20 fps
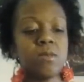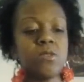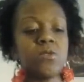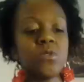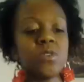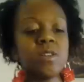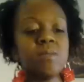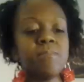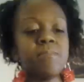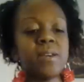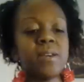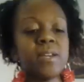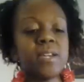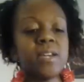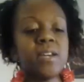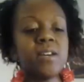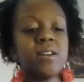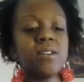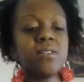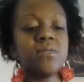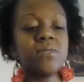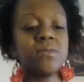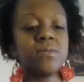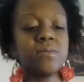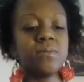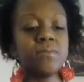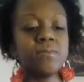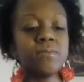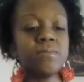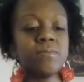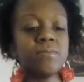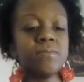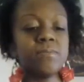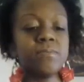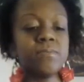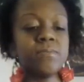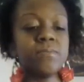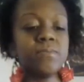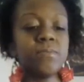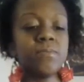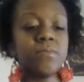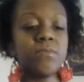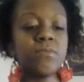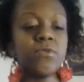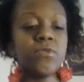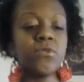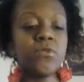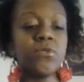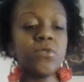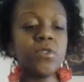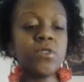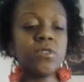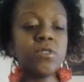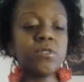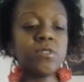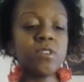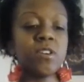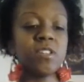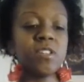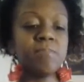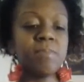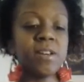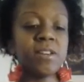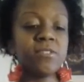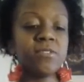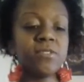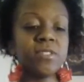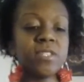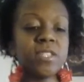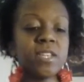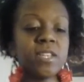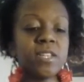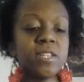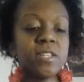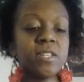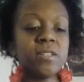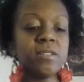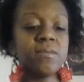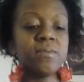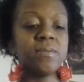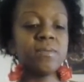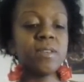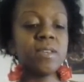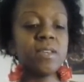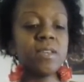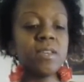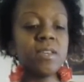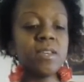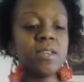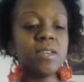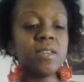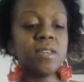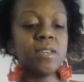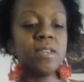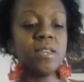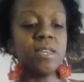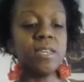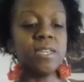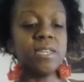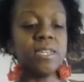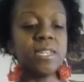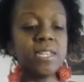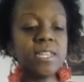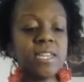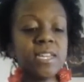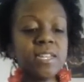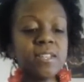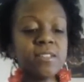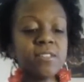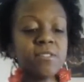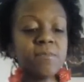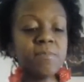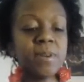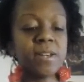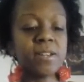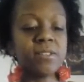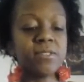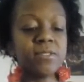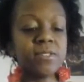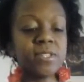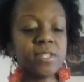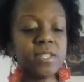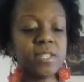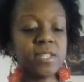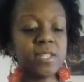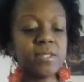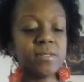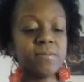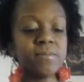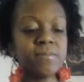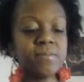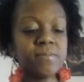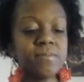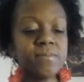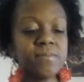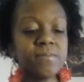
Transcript: And you come back out through your non-pattern side, in again on your pattern side,